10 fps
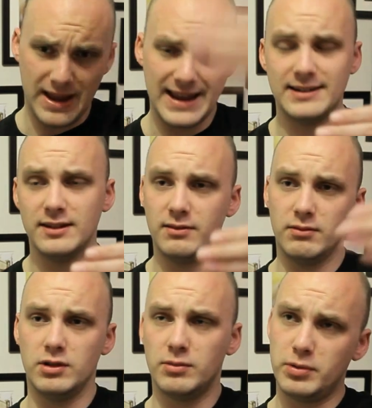edit,
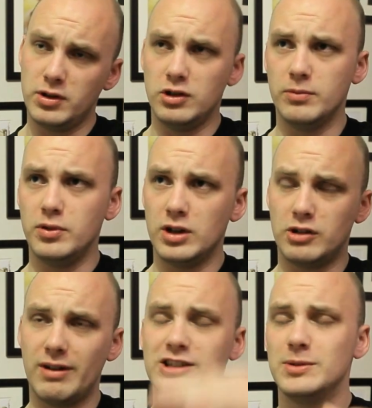put a
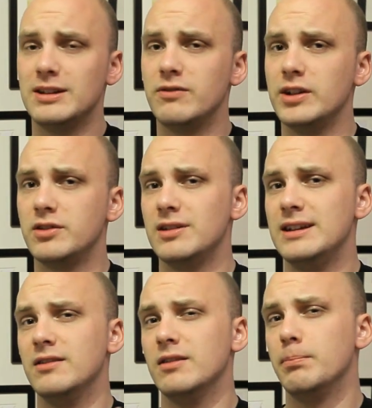graduated filter
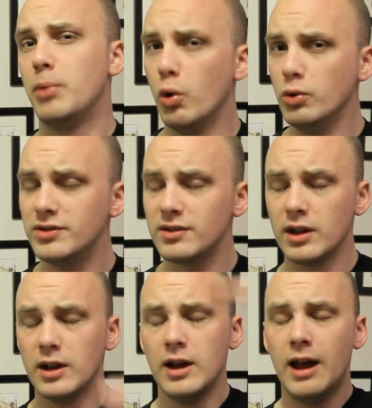in the post,
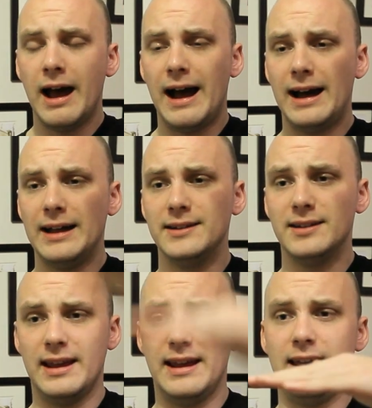and
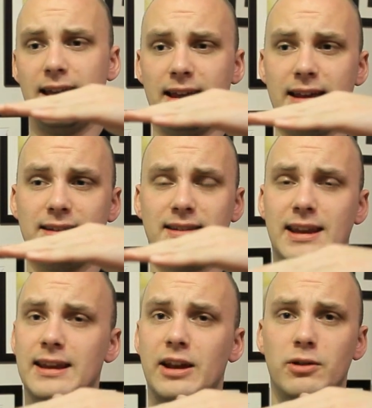
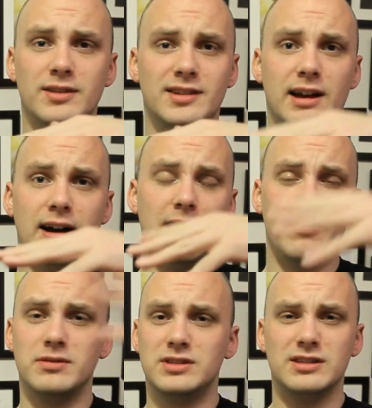take out the sky,
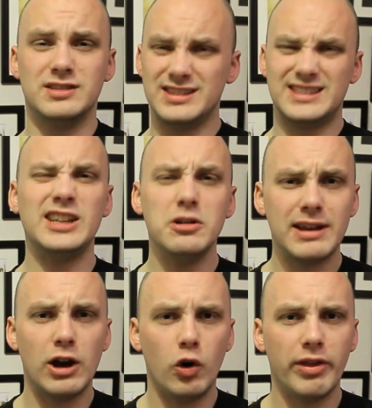and just still
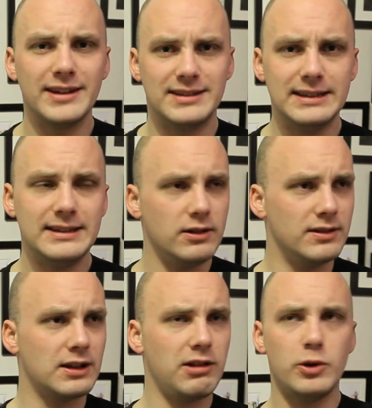get all that detail in
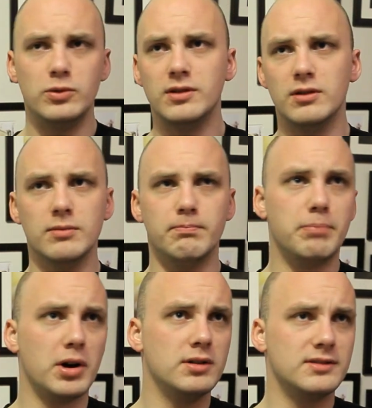the clouds and the
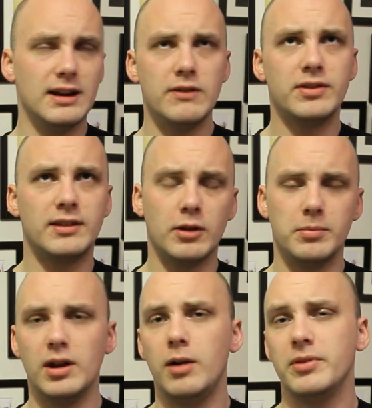birds and everything that would
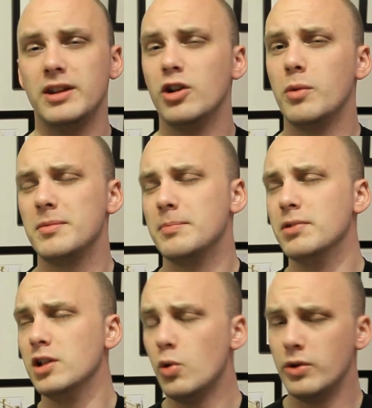be up that not be
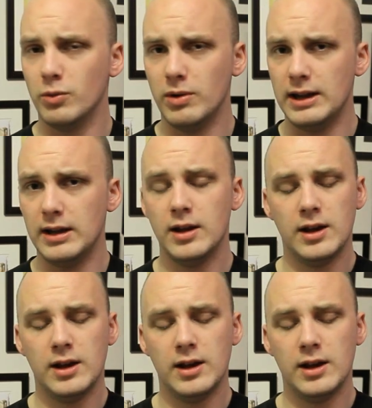blown away.